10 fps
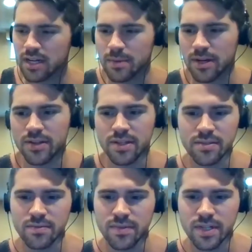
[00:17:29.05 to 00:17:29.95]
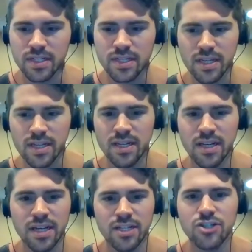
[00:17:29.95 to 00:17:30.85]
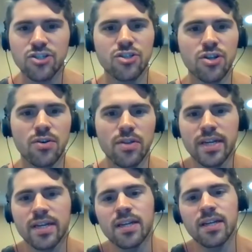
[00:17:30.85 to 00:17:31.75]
about this recently, is just so like,